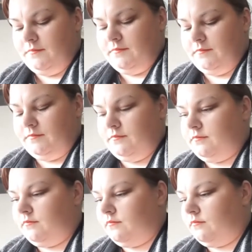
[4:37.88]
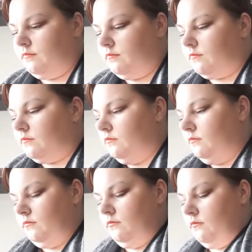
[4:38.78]

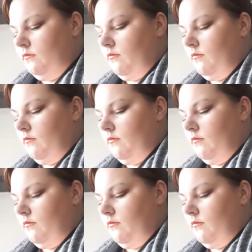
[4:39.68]
Nobody speaks.